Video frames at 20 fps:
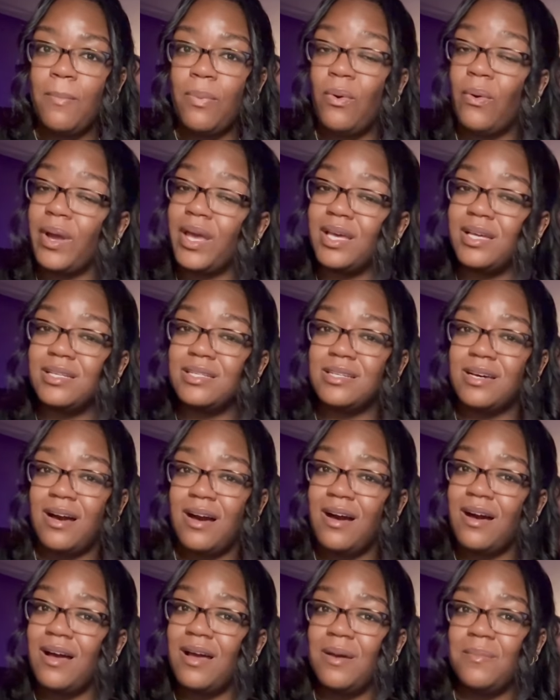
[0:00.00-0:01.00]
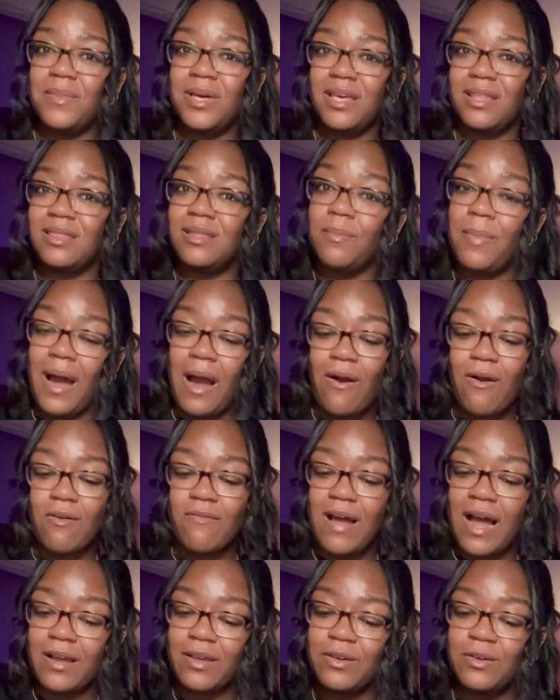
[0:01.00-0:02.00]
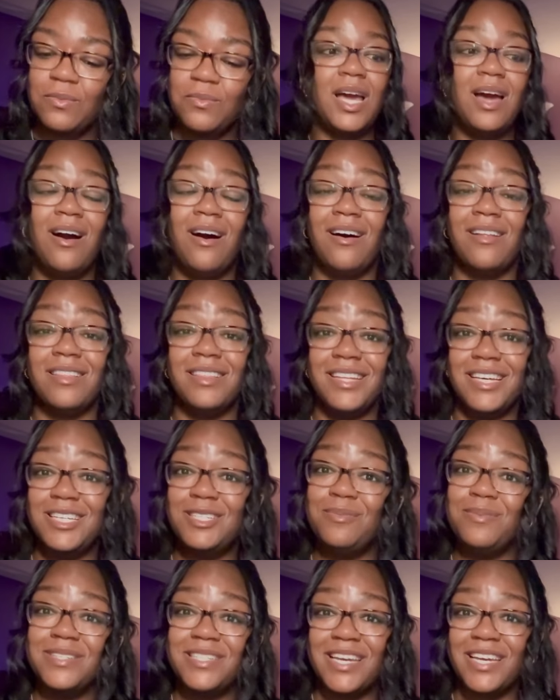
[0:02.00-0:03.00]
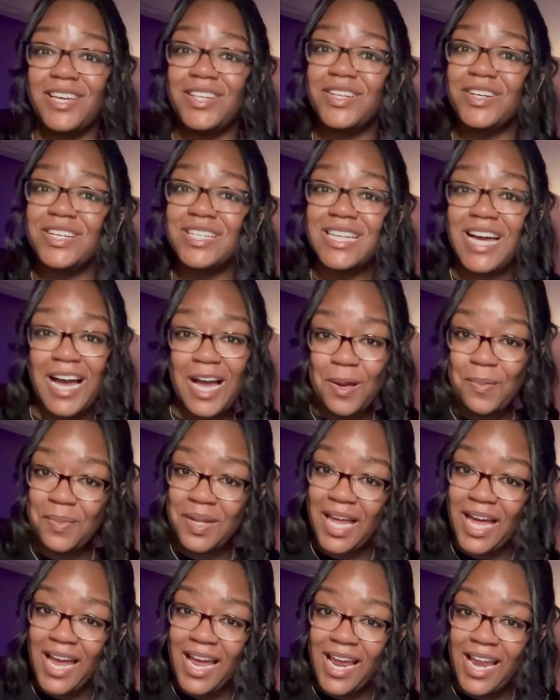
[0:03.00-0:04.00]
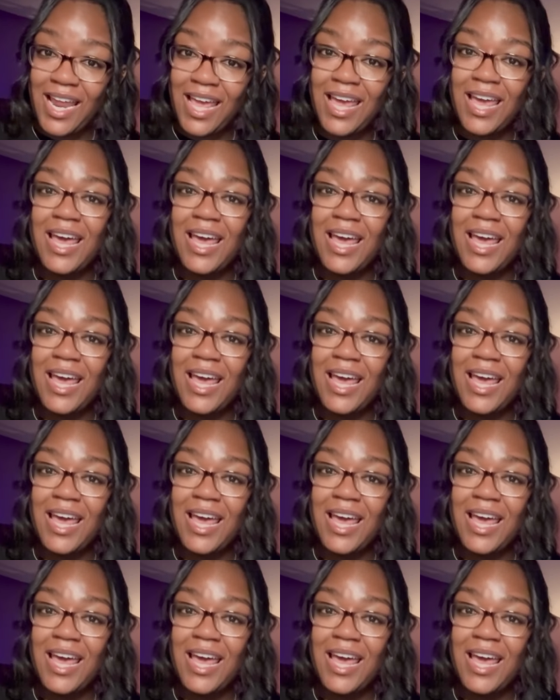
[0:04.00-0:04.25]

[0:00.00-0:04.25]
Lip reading: point in time, in the power vacuum, on this particular timeline,